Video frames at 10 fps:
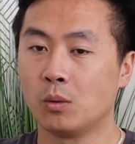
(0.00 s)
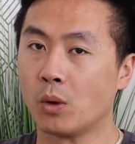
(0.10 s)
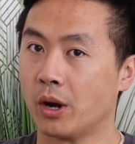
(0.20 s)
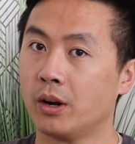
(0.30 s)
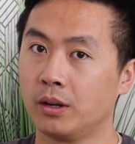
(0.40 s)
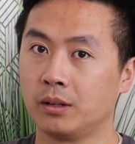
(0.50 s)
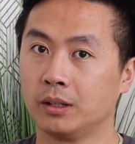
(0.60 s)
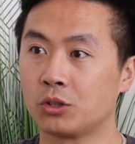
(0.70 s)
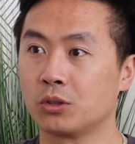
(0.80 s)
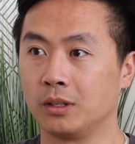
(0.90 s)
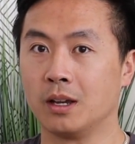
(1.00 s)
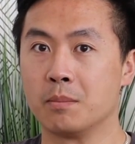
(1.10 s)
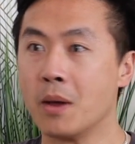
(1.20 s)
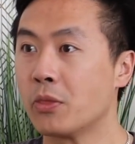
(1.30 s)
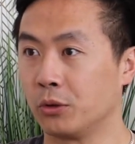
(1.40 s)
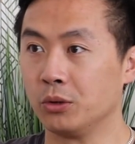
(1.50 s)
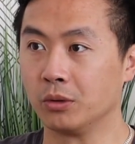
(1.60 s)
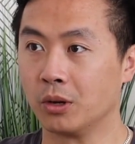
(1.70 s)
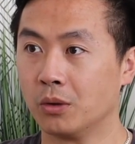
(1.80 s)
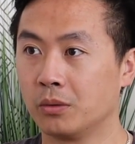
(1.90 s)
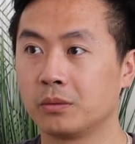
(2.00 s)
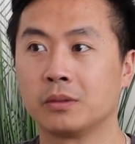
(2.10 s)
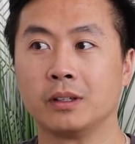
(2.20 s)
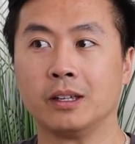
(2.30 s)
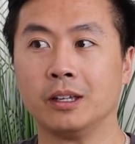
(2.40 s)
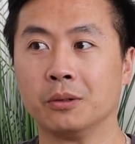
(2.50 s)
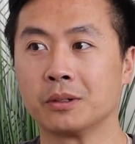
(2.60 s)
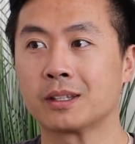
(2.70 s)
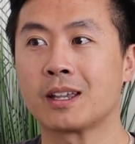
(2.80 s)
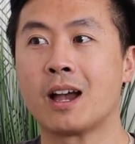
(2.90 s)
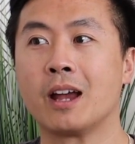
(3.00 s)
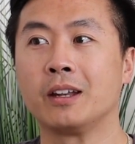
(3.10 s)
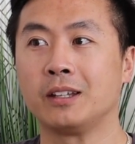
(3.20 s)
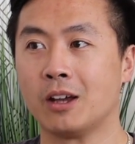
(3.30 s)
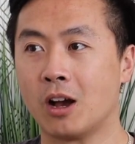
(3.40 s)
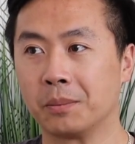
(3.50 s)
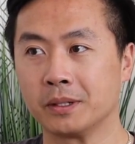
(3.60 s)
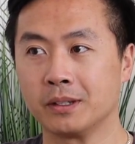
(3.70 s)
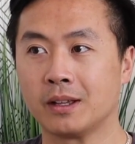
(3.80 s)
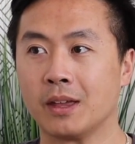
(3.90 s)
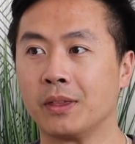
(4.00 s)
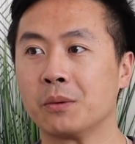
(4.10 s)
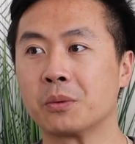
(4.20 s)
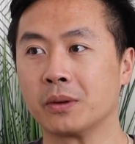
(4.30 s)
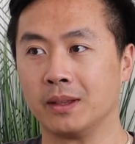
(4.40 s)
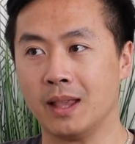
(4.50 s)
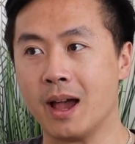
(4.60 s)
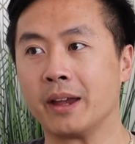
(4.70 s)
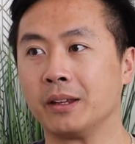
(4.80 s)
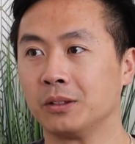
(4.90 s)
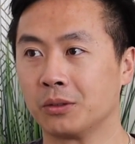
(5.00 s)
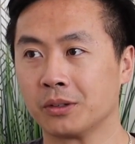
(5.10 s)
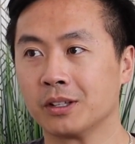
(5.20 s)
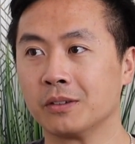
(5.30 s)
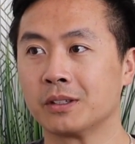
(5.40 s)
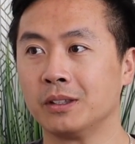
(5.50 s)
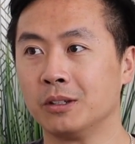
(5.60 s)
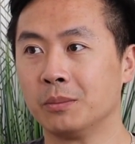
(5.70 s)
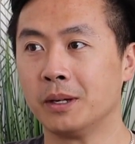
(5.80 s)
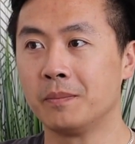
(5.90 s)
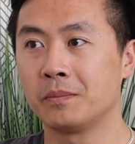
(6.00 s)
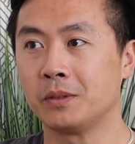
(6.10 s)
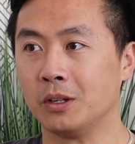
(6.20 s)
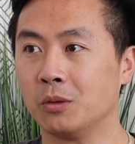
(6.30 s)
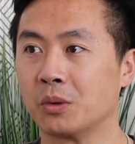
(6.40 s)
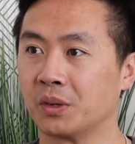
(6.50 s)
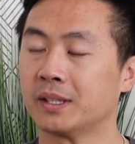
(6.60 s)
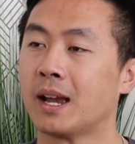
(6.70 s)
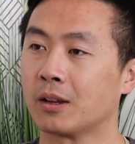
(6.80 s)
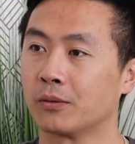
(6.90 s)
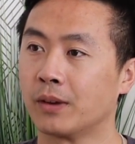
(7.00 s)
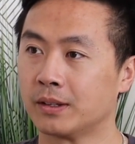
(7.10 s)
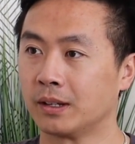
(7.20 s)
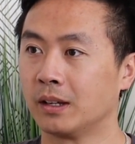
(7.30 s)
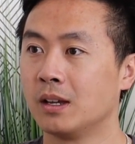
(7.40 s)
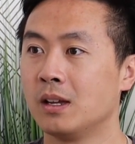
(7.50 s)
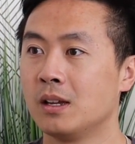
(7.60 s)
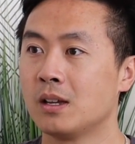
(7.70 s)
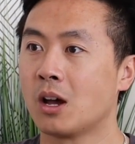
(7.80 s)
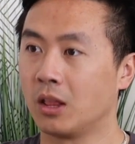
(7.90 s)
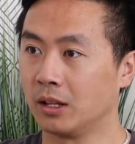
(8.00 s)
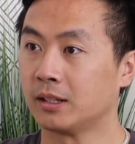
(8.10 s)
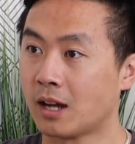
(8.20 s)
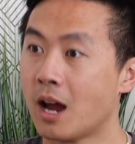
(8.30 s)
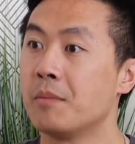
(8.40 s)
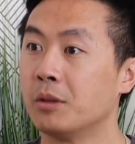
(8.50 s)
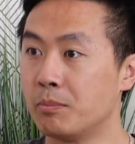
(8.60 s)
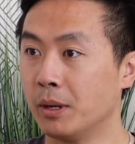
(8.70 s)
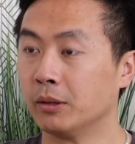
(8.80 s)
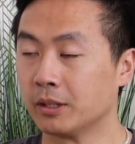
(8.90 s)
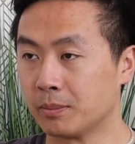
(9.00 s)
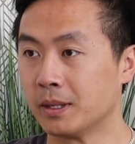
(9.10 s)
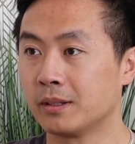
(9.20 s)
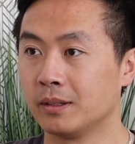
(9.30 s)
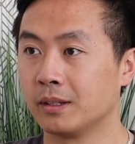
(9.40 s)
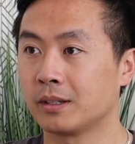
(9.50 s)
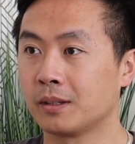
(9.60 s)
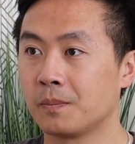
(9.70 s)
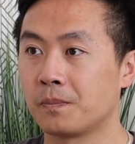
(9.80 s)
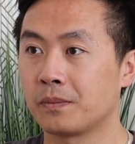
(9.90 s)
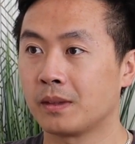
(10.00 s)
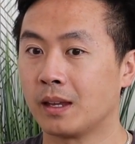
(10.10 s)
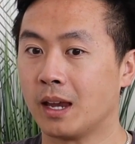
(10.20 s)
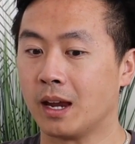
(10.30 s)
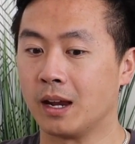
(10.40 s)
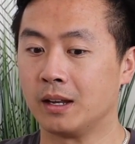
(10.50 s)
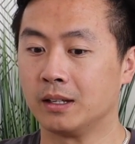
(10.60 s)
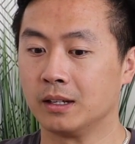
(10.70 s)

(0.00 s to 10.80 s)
Where literally a month or two ago, it was kind of the opposite. I think we were lying to ourselves a little bit. You know, we were sacrificing a lot of time to build this business. And